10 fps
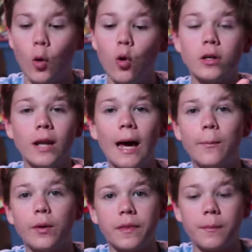Or
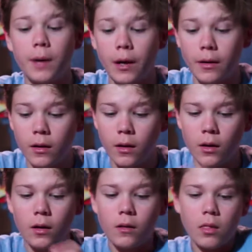not put them on.
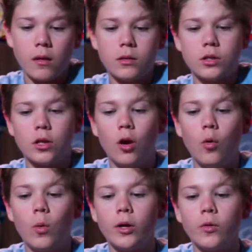So
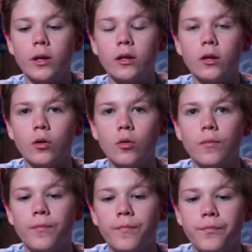what you can do
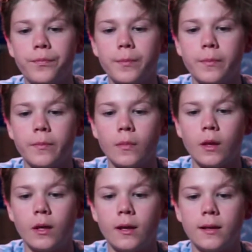
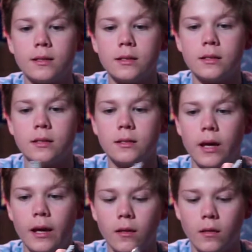is
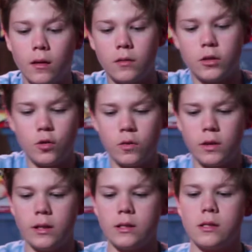take the two
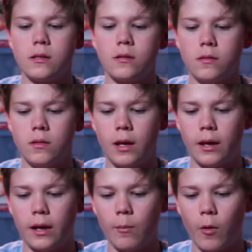things
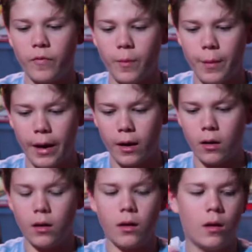that came off the
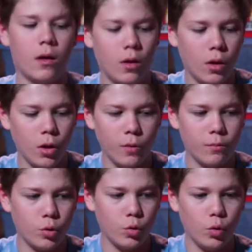back,
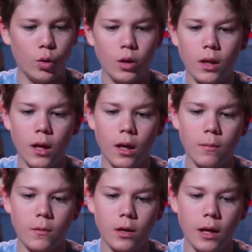put
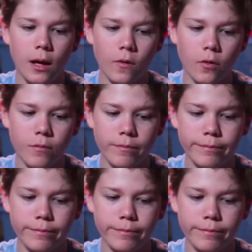them together